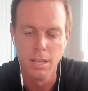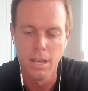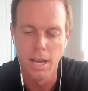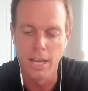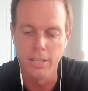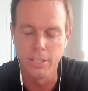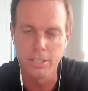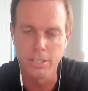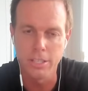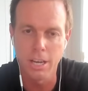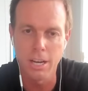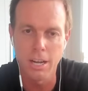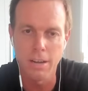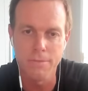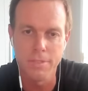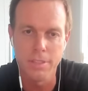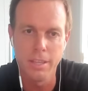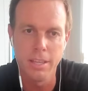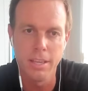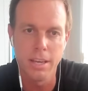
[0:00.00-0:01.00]
just got
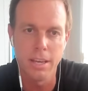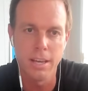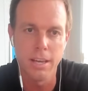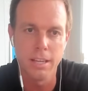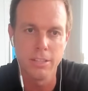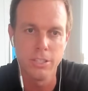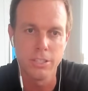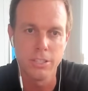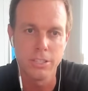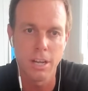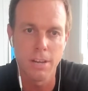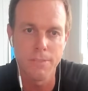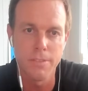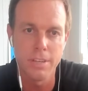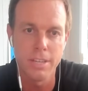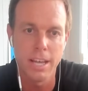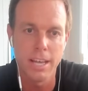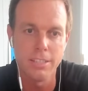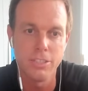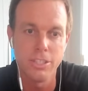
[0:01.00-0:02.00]
off the
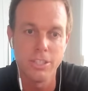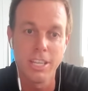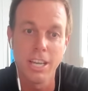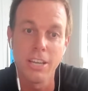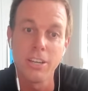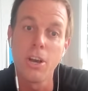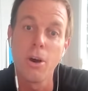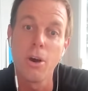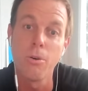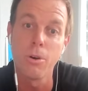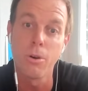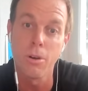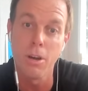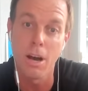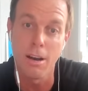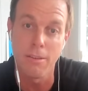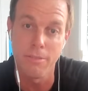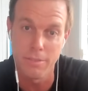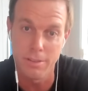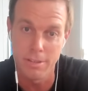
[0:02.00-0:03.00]
desk. Just had Coco
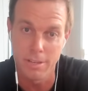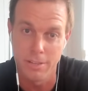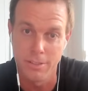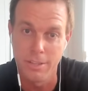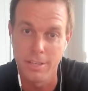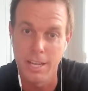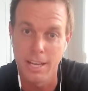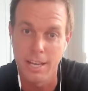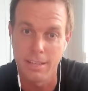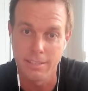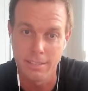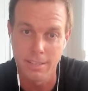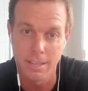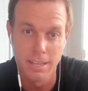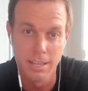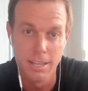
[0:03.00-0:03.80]
Gauff on the desk.